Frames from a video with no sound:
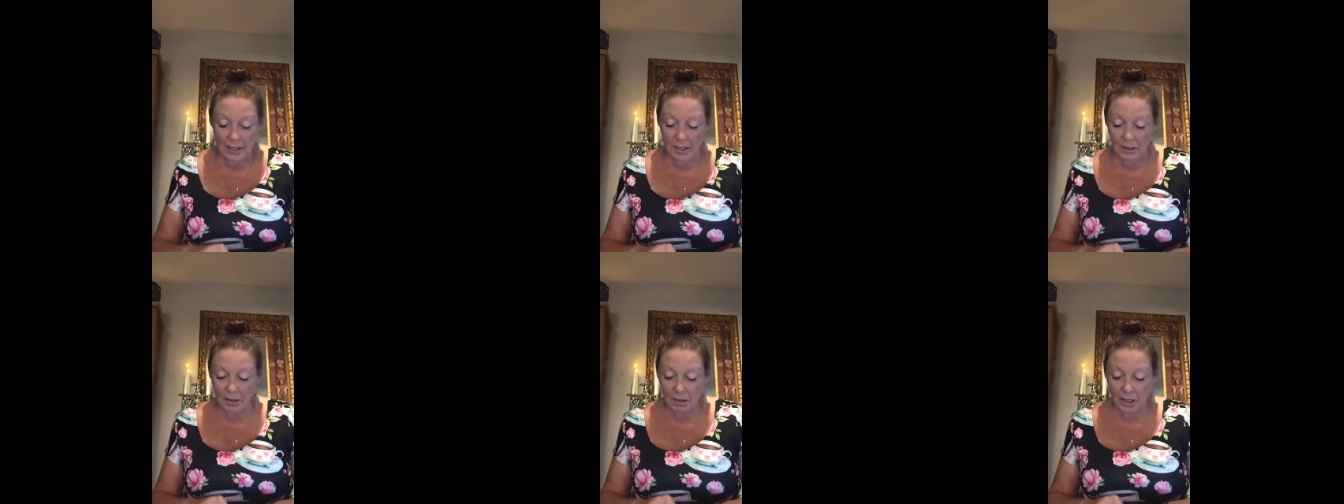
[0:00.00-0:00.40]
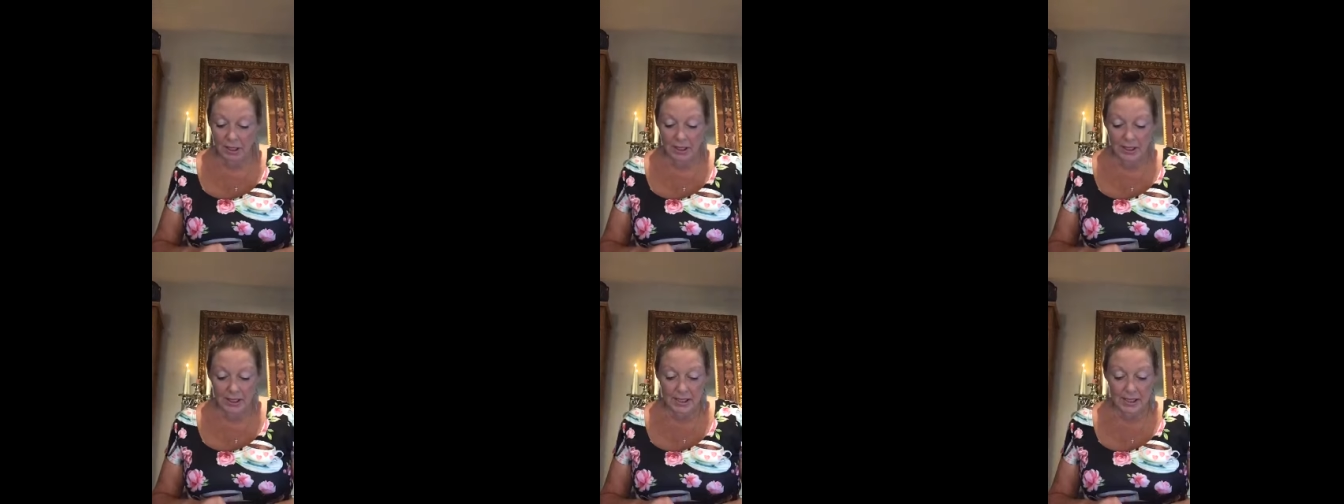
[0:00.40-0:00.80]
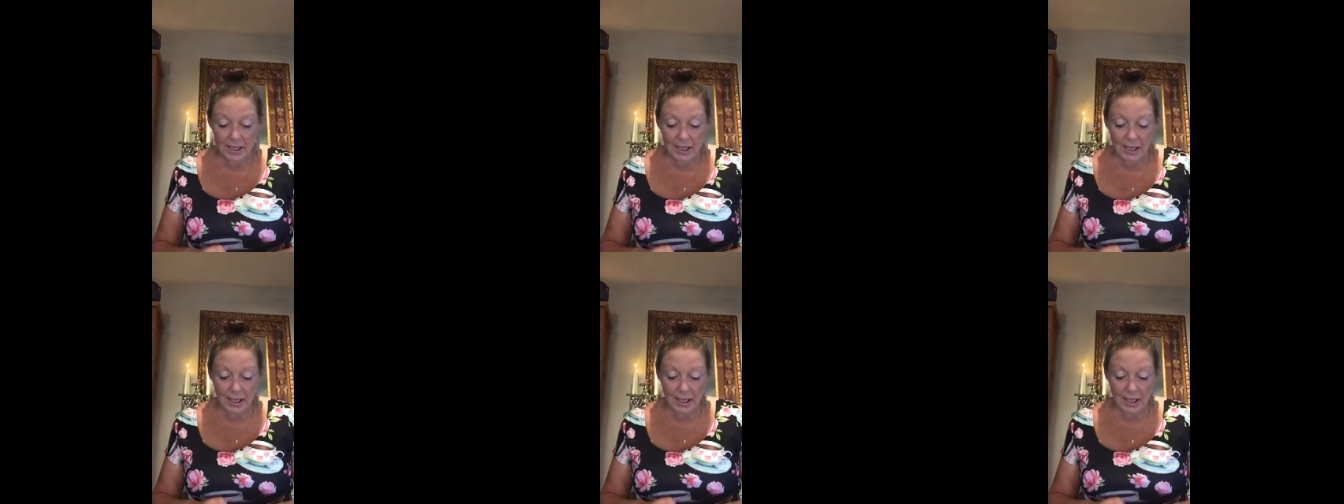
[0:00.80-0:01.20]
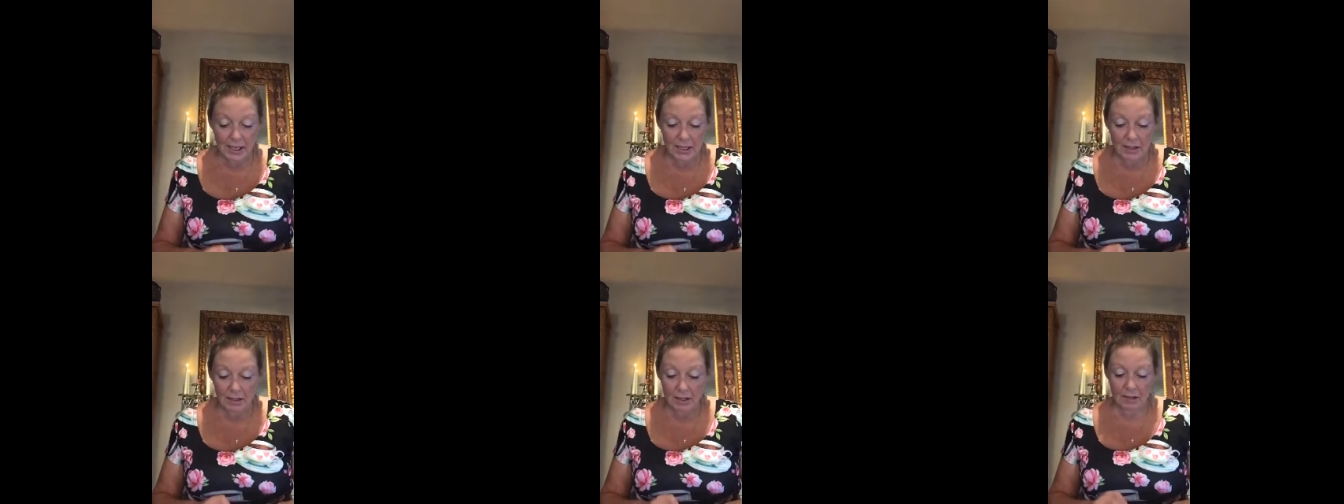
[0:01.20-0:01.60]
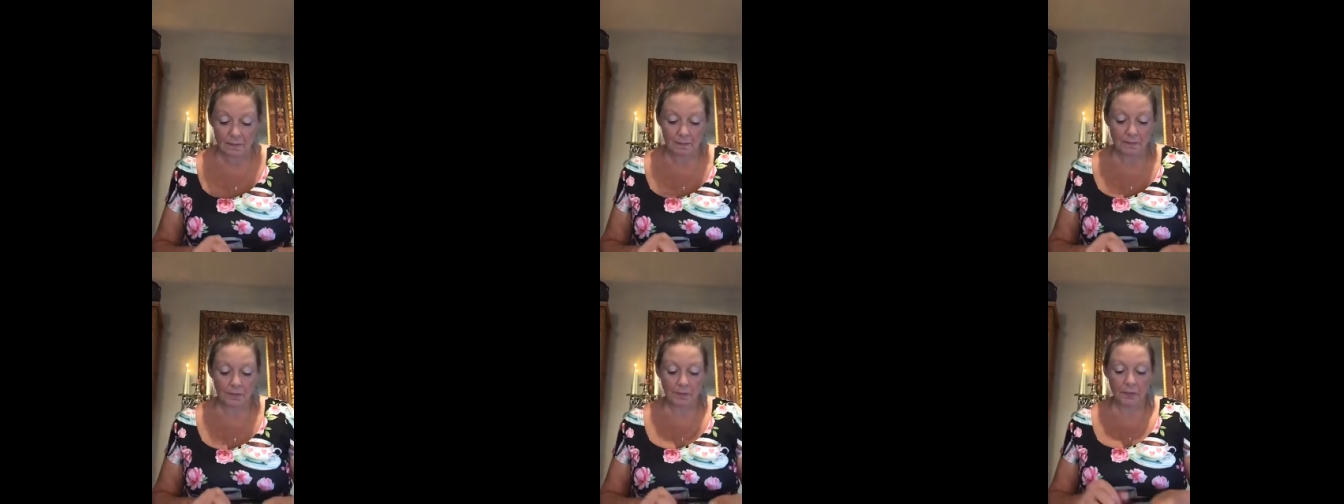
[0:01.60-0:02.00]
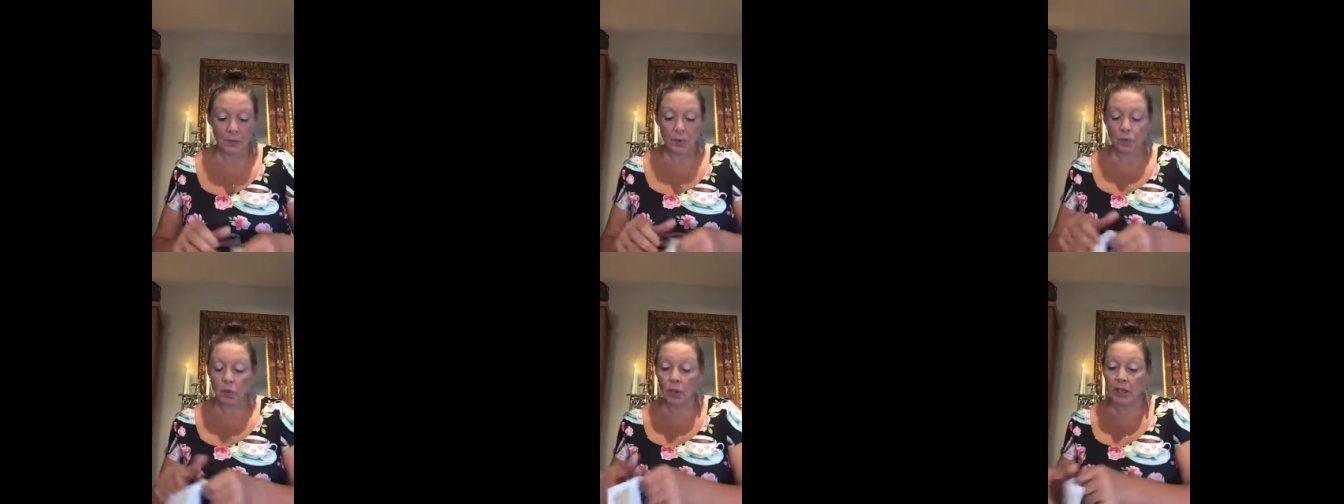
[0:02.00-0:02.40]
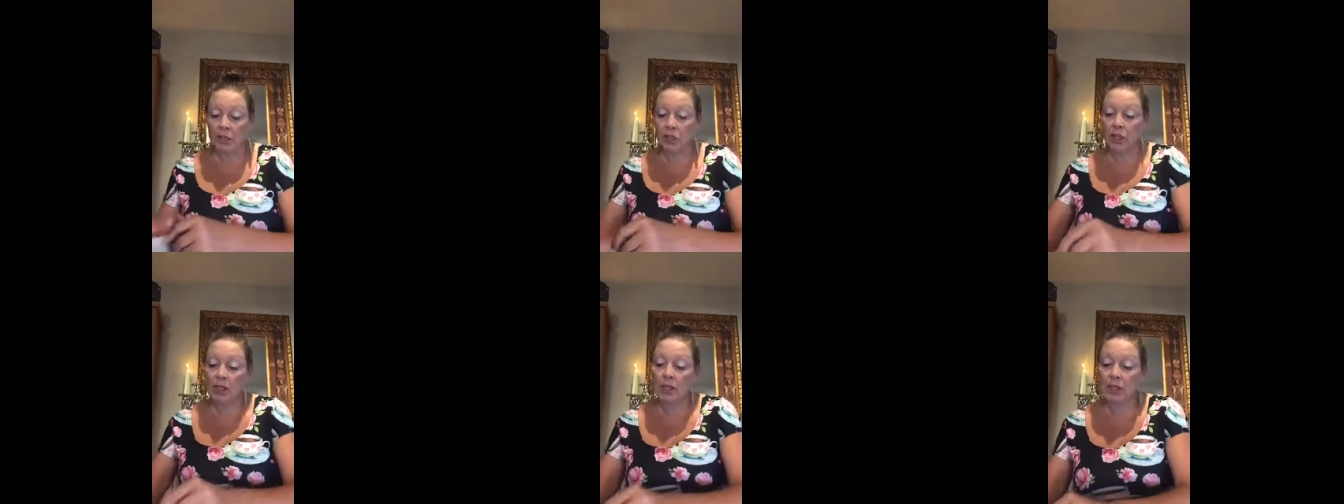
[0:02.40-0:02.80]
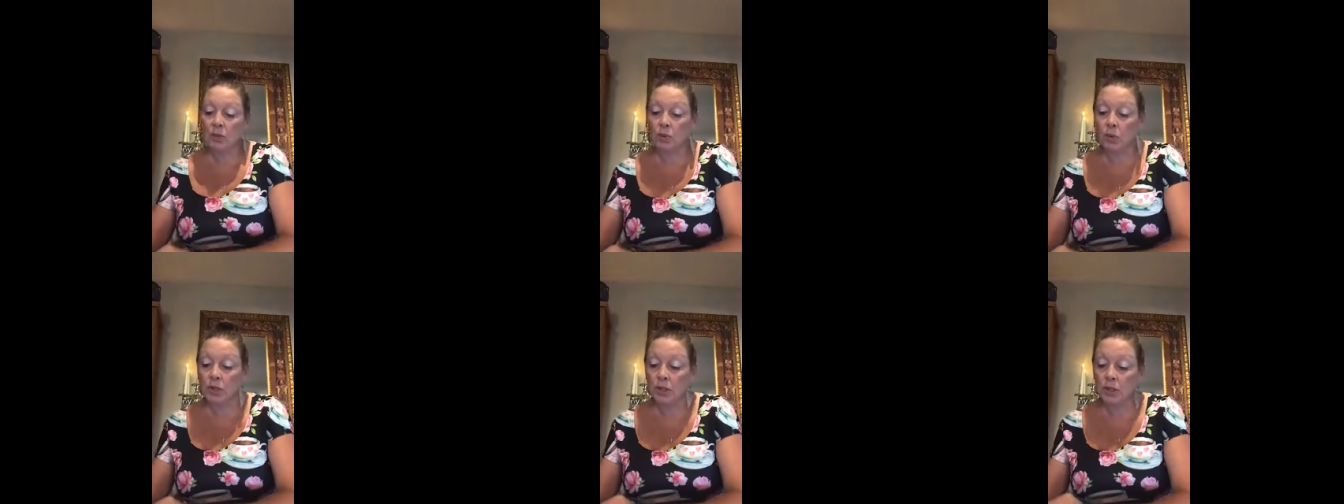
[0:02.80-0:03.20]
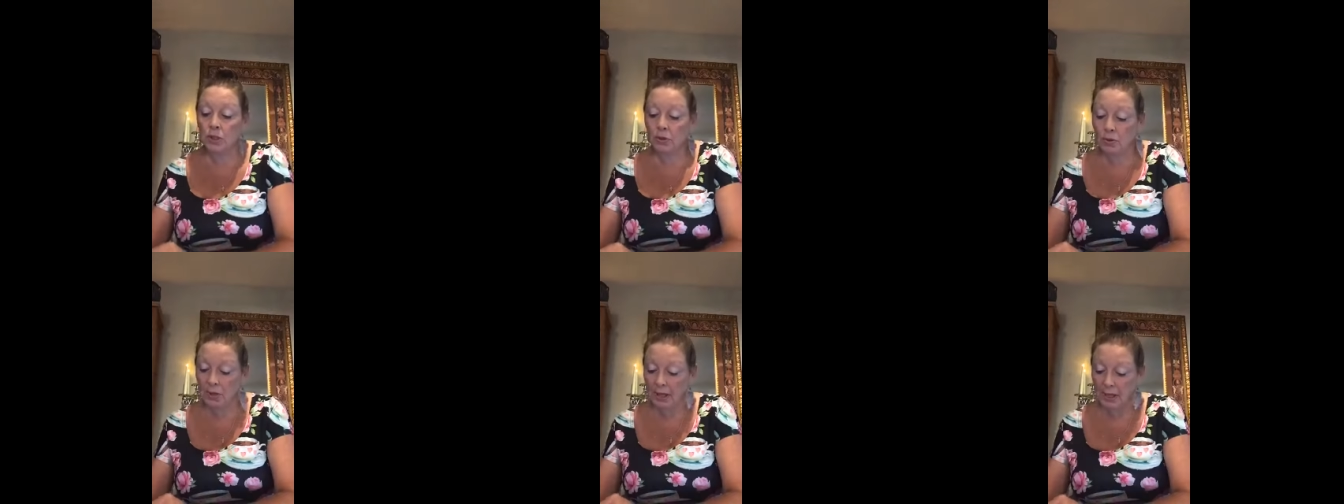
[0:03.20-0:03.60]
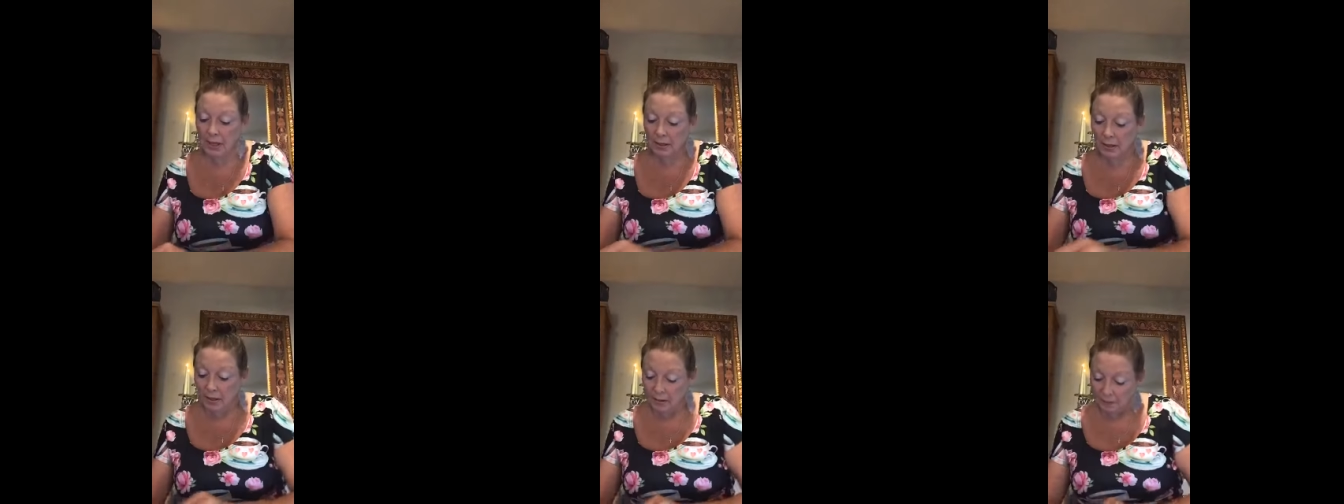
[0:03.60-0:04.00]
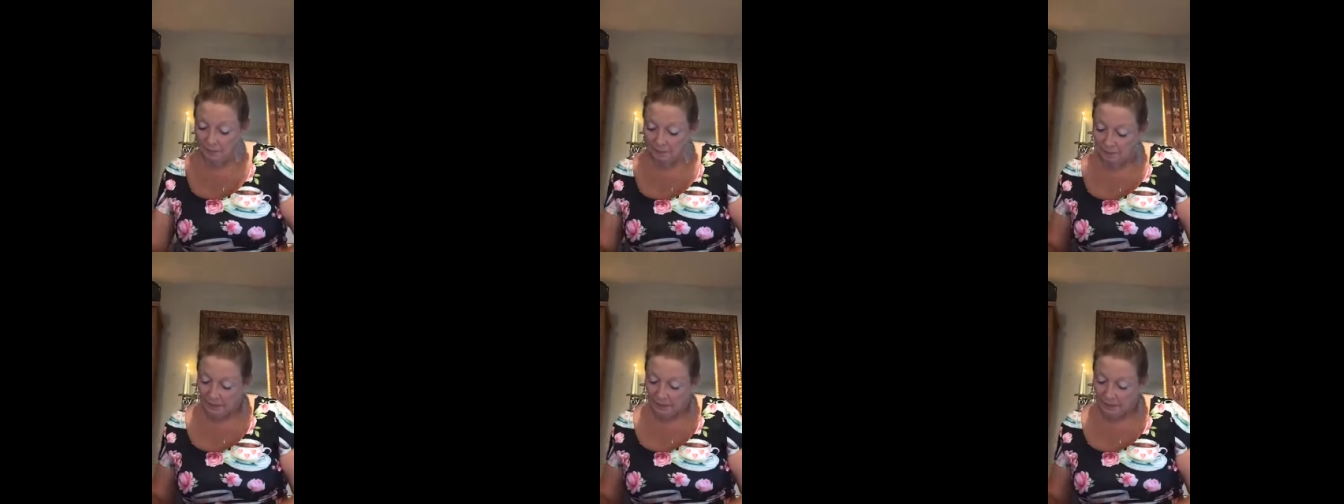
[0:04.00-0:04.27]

did not understand why Jesus would do that.